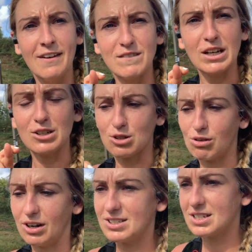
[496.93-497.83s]
Fingers
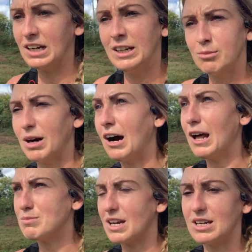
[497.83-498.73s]
crossed, but
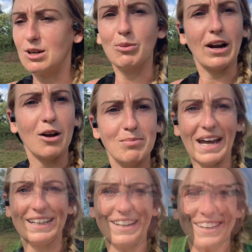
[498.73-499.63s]
I'll update you when I'm
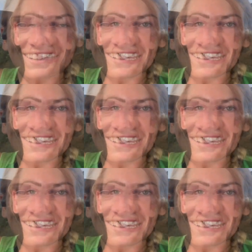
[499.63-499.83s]
back.